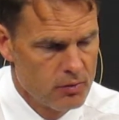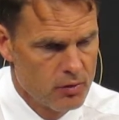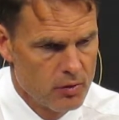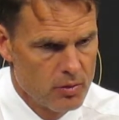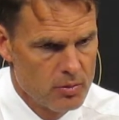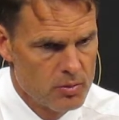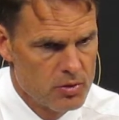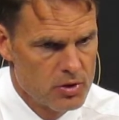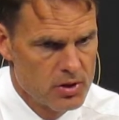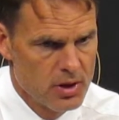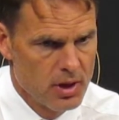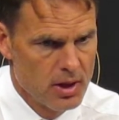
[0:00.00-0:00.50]
for
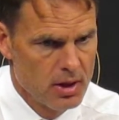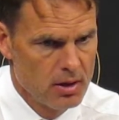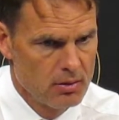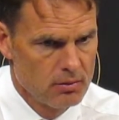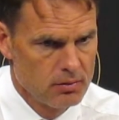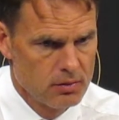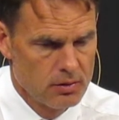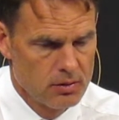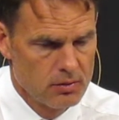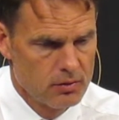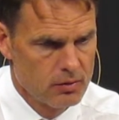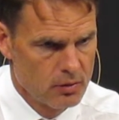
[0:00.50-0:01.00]

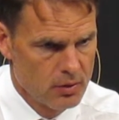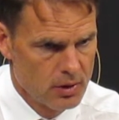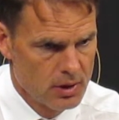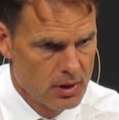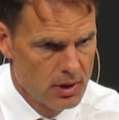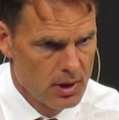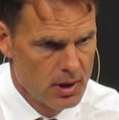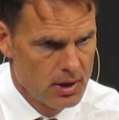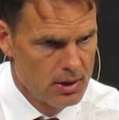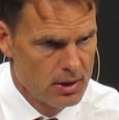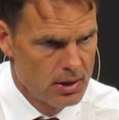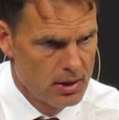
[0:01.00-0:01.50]
himself, for
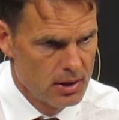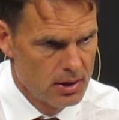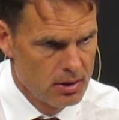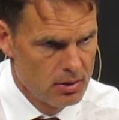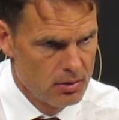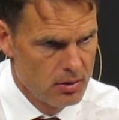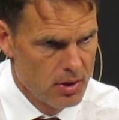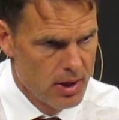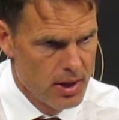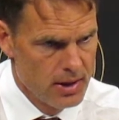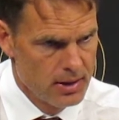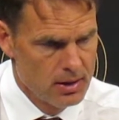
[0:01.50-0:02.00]
Atlanta
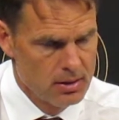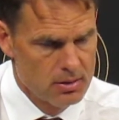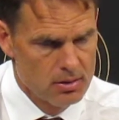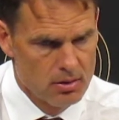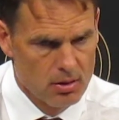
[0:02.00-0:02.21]
United.